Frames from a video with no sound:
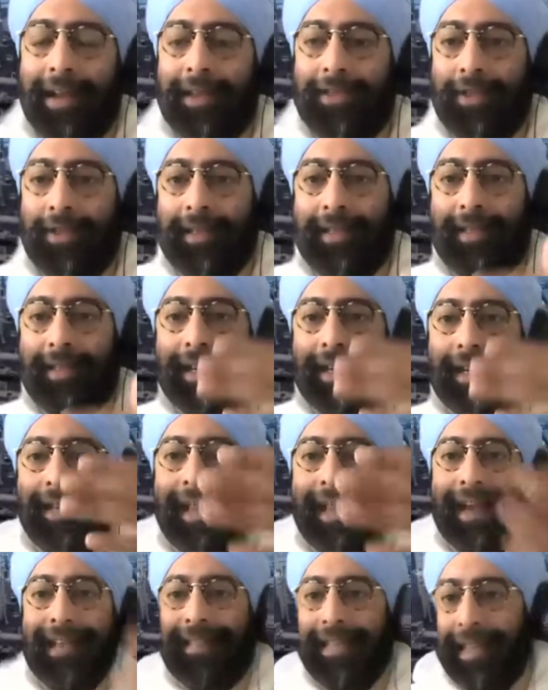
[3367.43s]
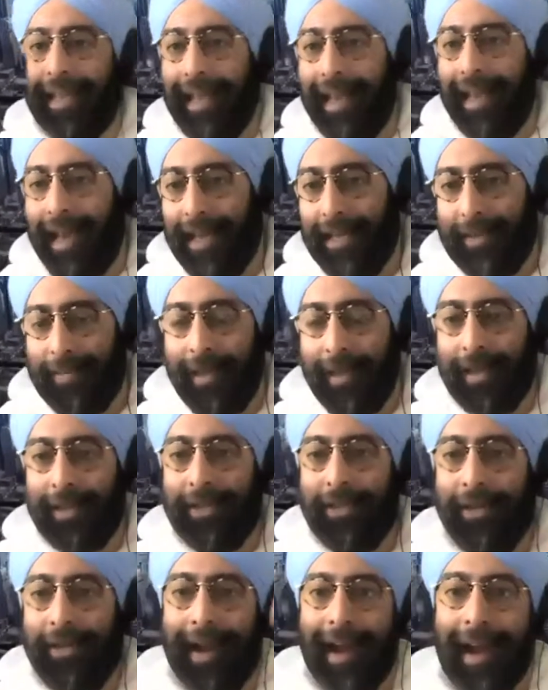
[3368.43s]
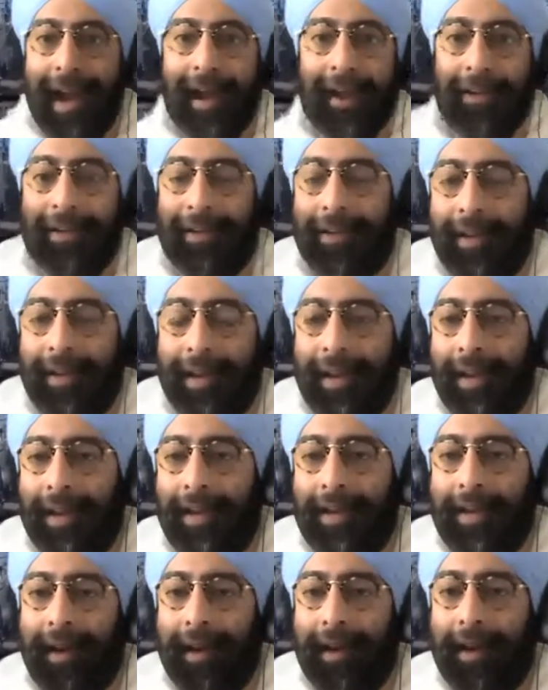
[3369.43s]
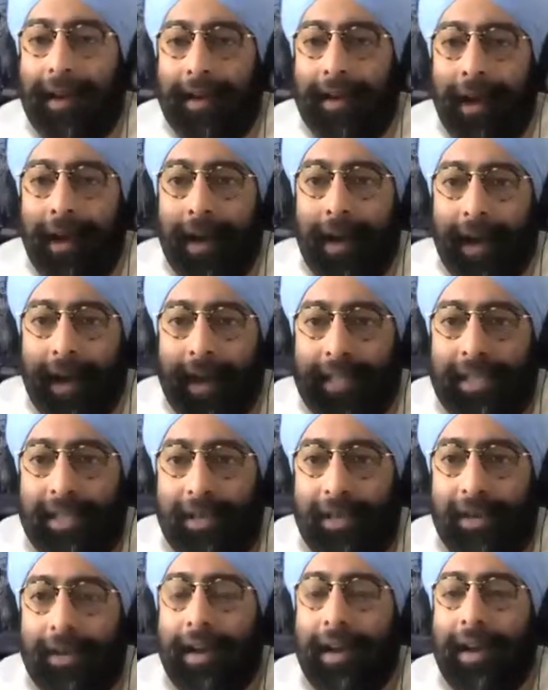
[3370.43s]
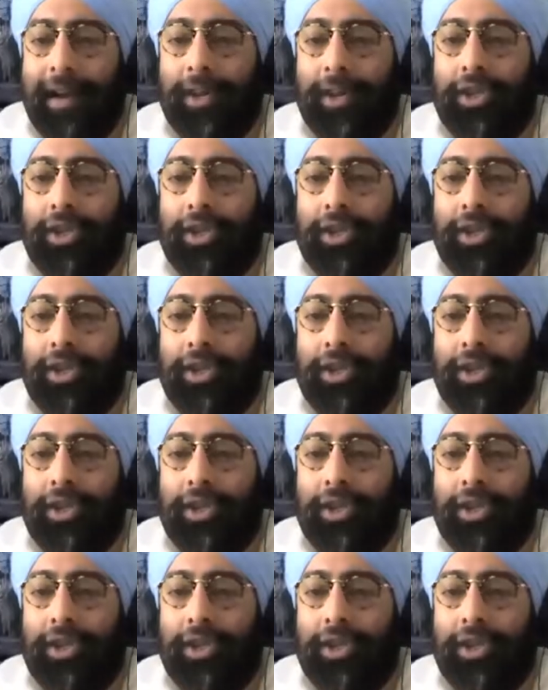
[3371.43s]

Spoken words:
So this is a classic case because you're a hacker, not a hustler.